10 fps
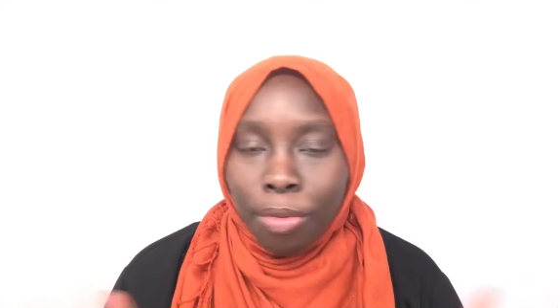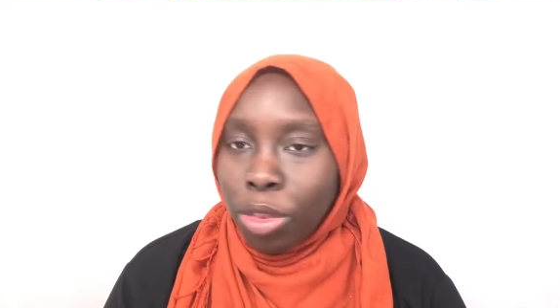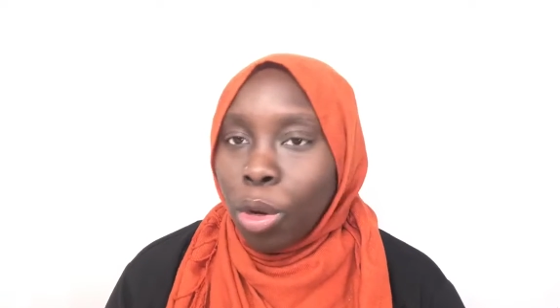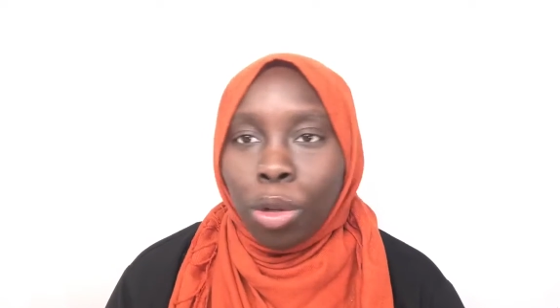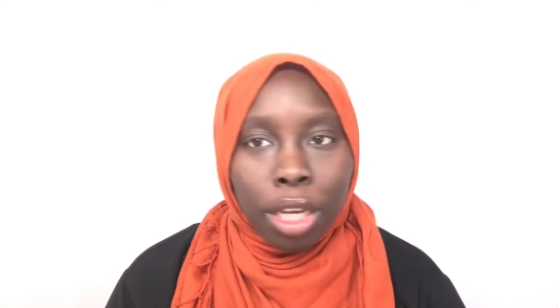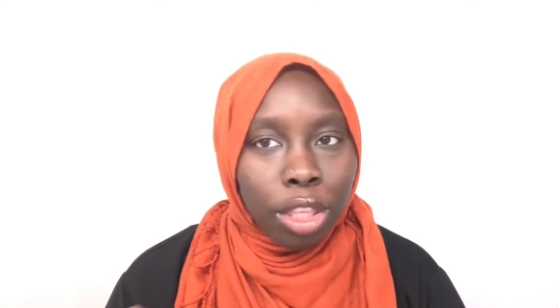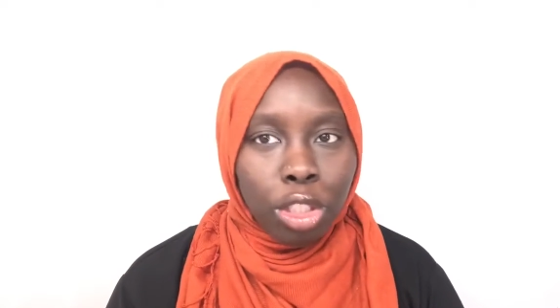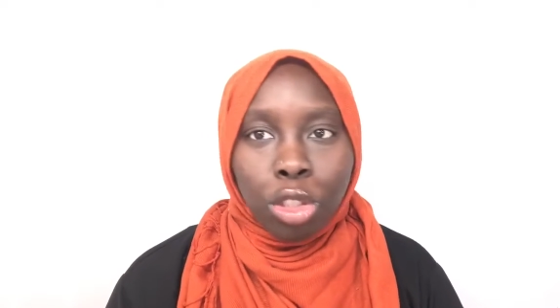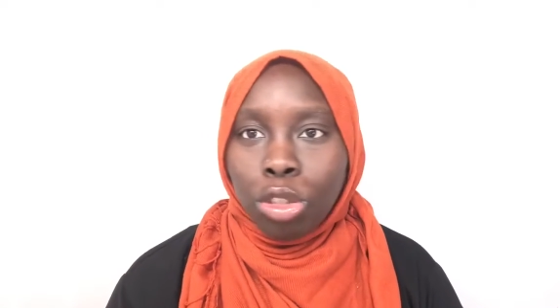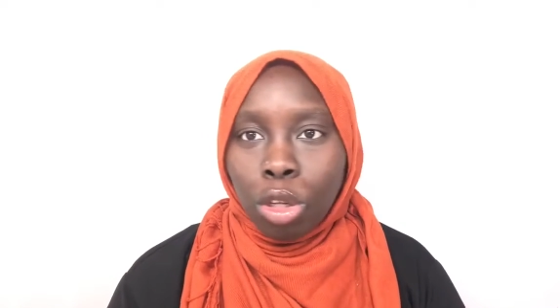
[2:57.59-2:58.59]
Don't look at the
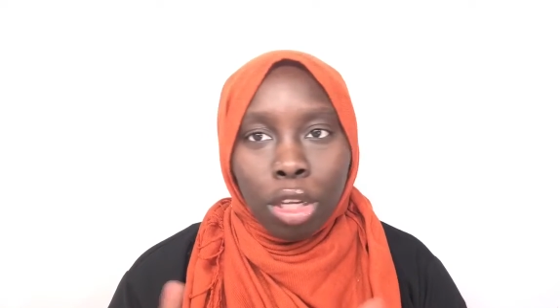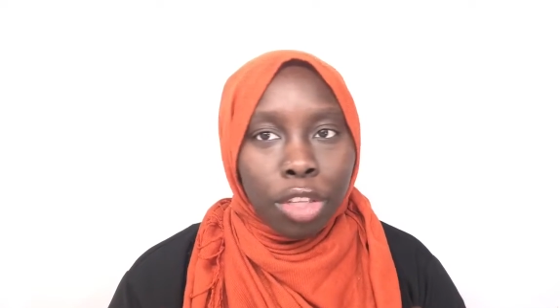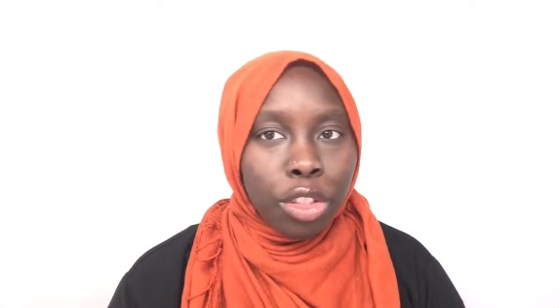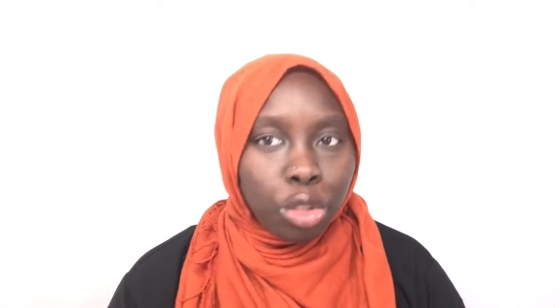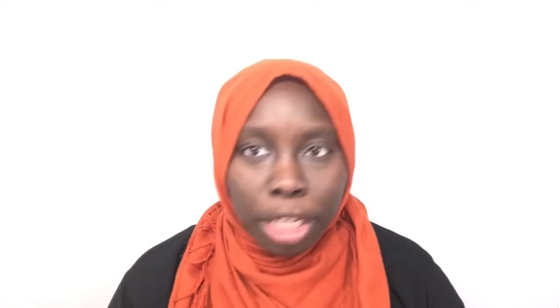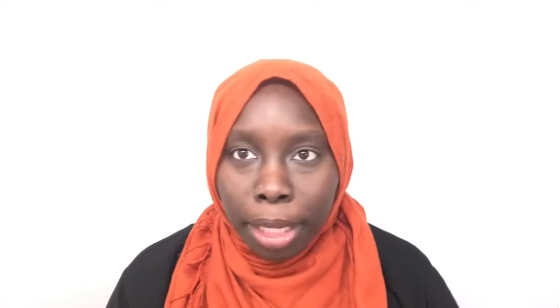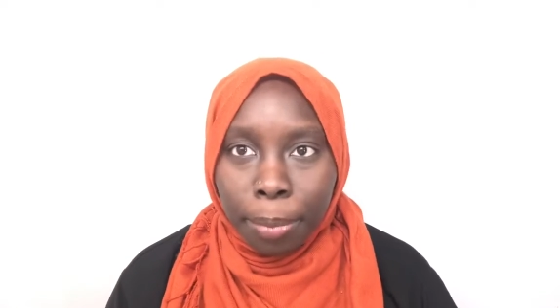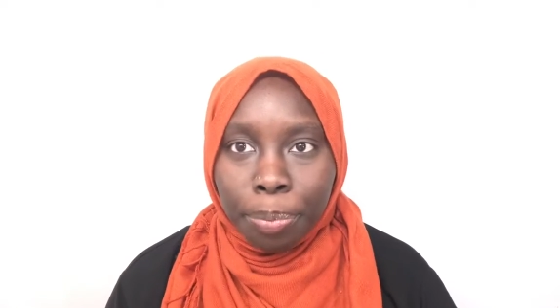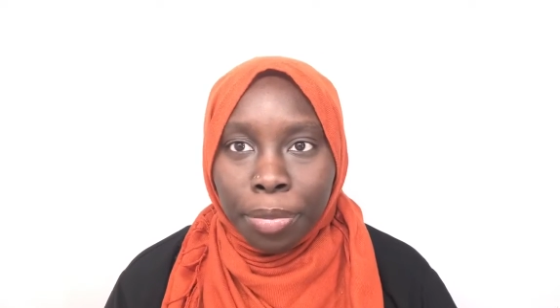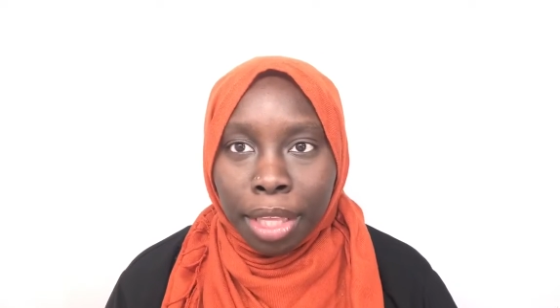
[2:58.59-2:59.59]
shoes. Don't look at the drip.
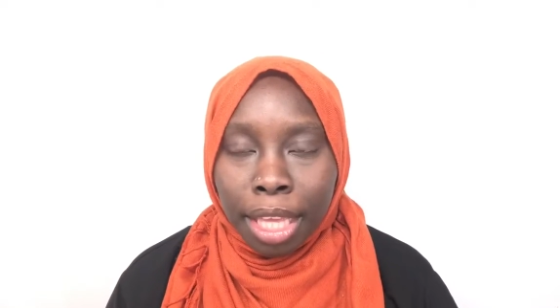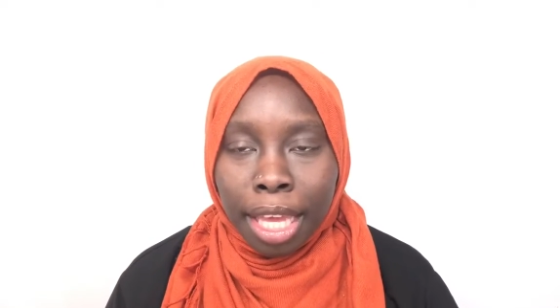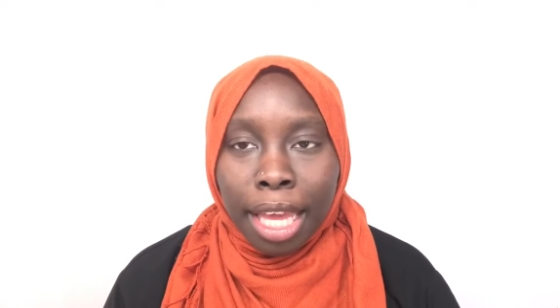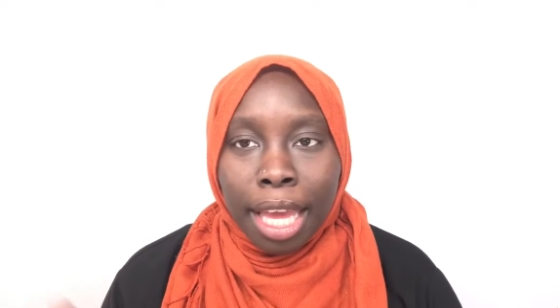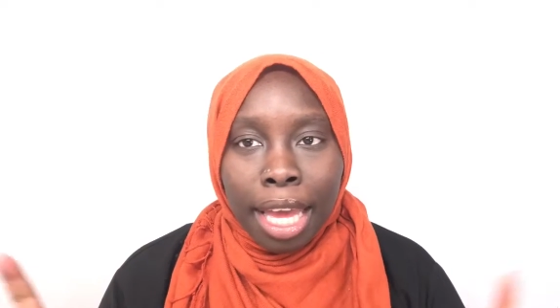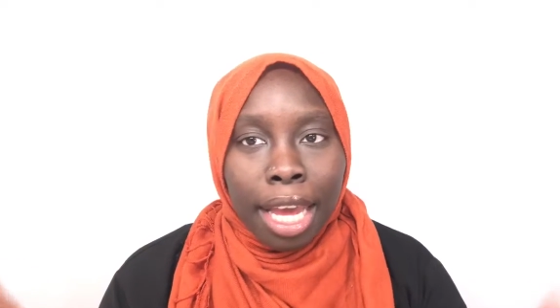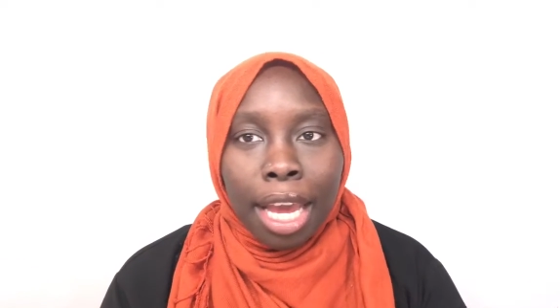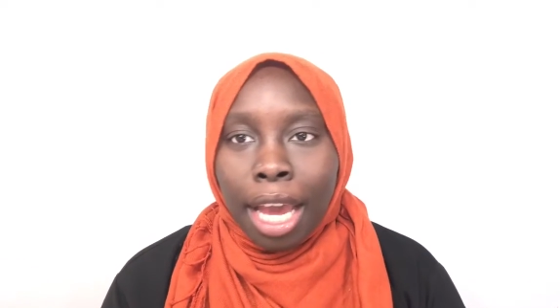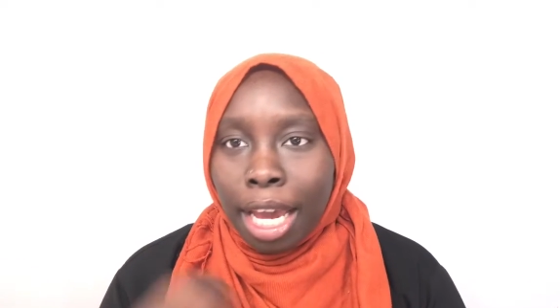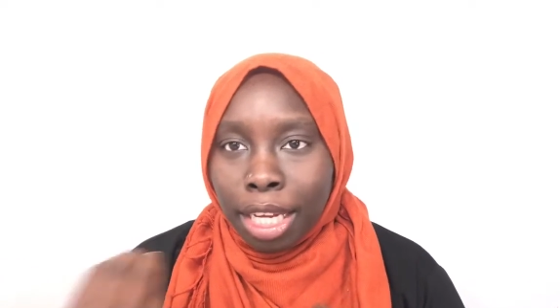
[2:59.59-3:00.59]

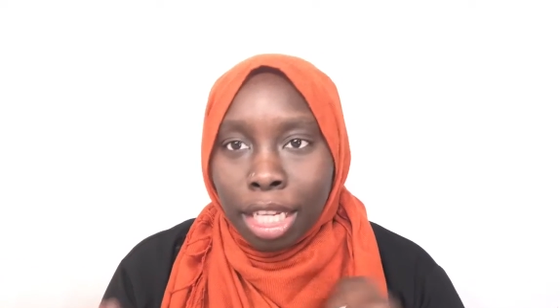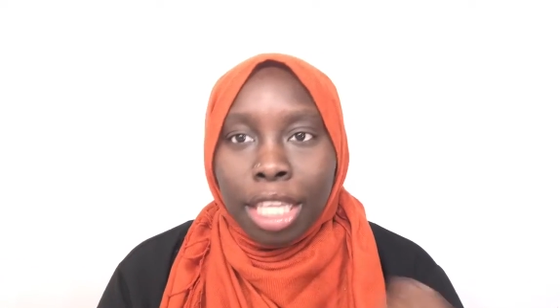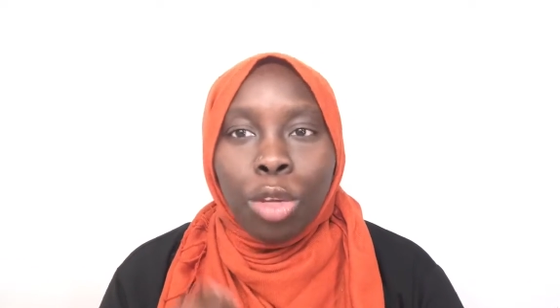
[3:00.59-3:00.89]
You